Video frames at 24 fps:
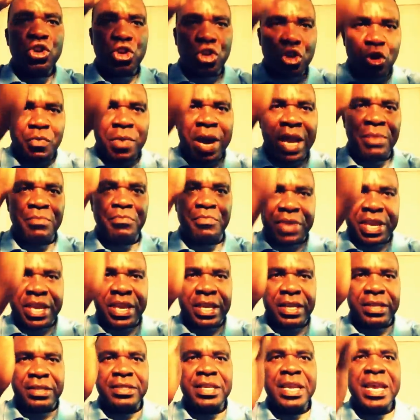human
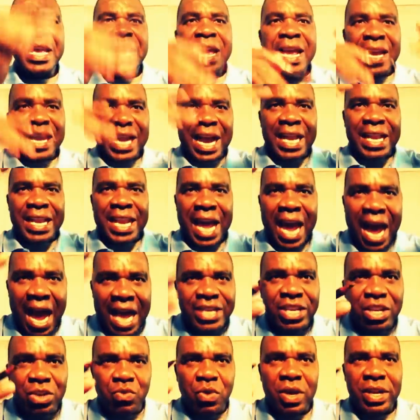beings, can
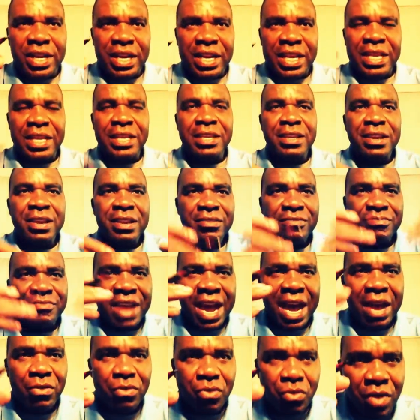adequately
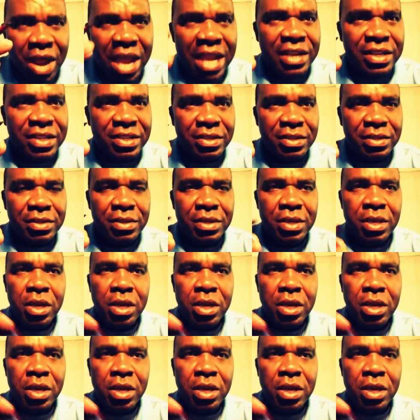direct